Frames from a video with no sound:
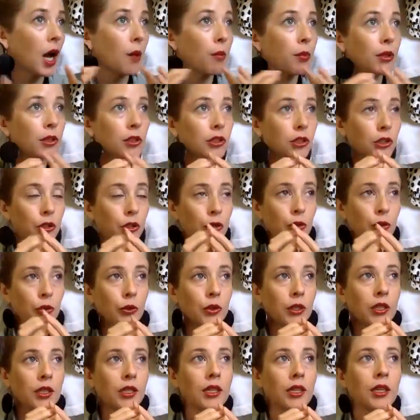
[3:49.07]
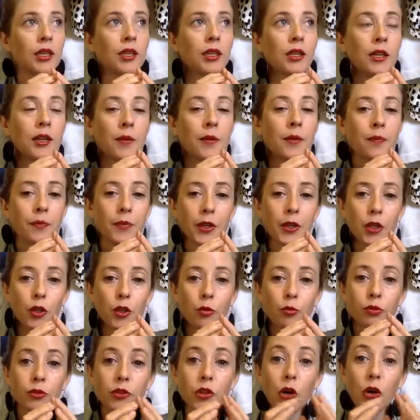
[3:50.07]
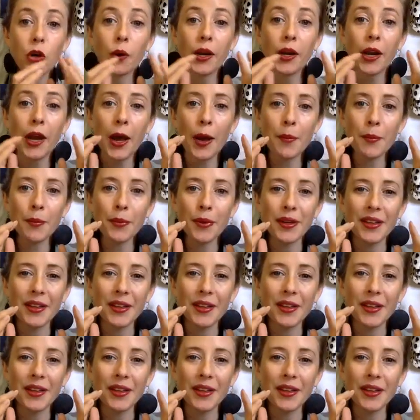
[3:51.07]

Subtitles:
balloon that you blow it up,